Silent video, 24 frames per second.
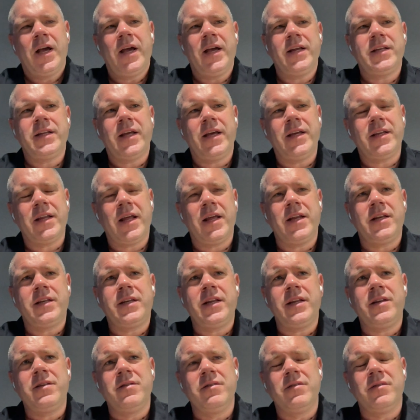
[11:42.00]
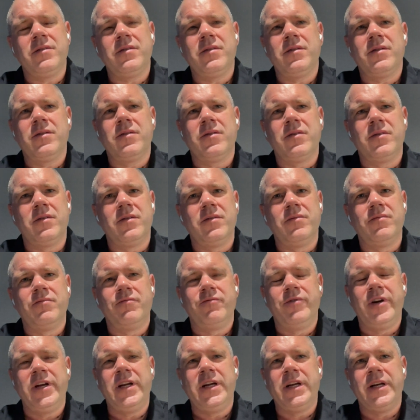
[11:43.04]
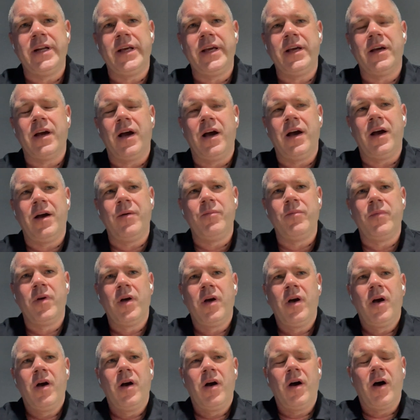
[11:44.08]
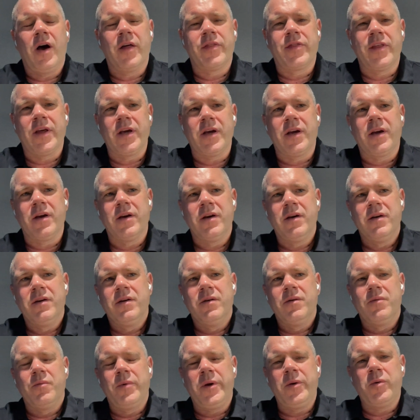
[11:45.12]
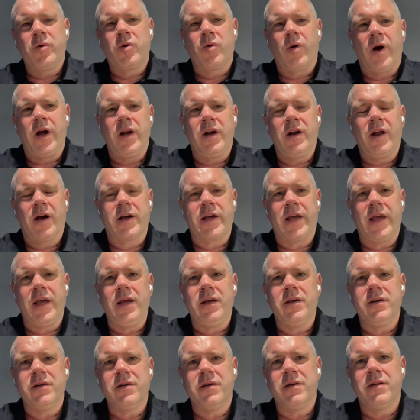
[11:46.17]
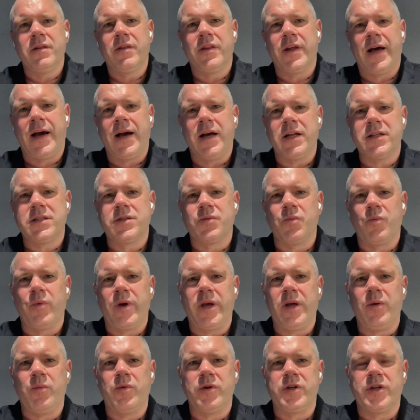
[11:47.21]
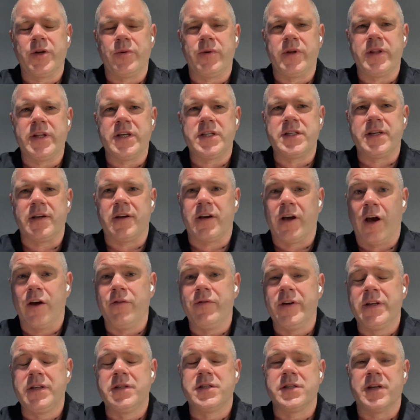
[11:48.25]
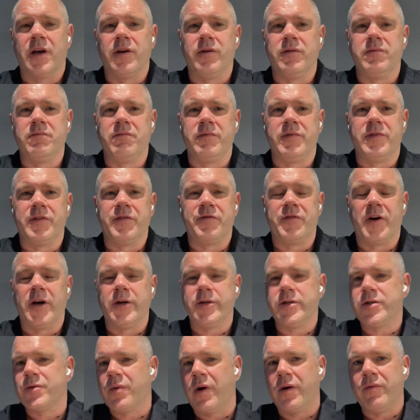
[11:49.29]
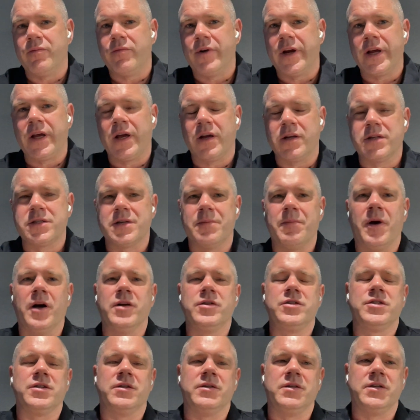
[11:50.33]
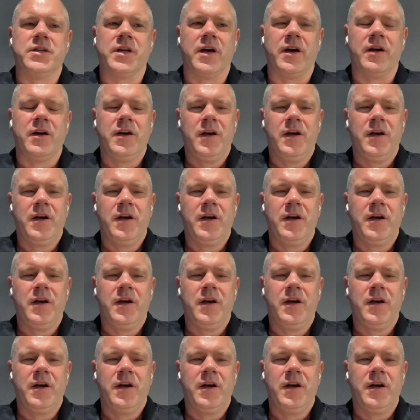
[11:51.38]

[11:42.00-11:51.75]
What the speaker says: It didn't really. I think we were quite lucky that we were doing this in COVID, so the phones weren't ringing so much, and